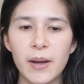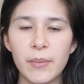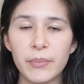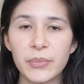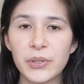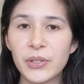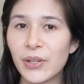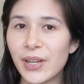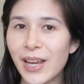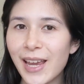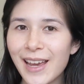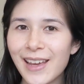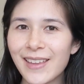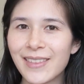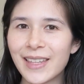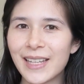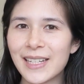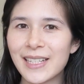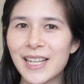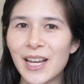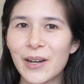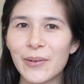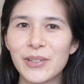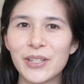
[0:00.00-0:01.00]
So yeah,
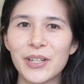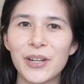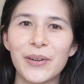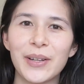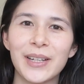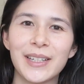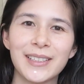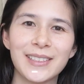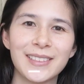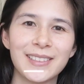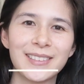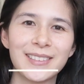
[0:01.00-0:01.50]
that's how it's going.